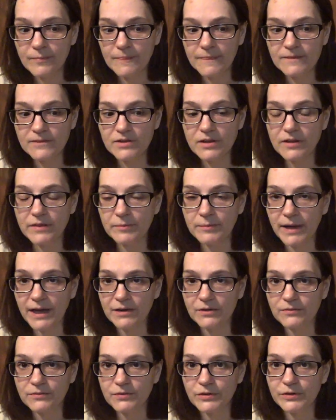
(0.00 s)
It's called The
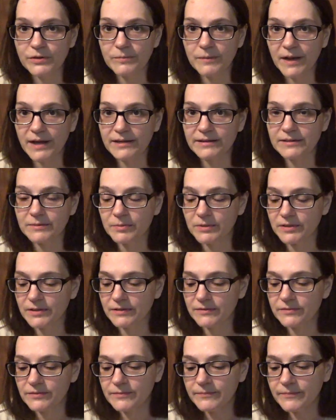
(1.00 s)
Battle for Your Mind, I
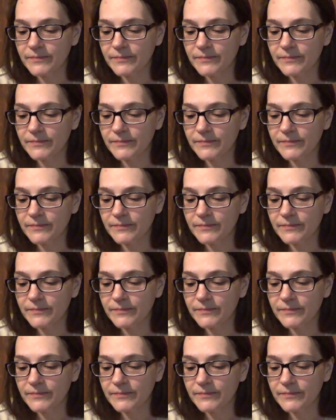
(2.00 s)
believe.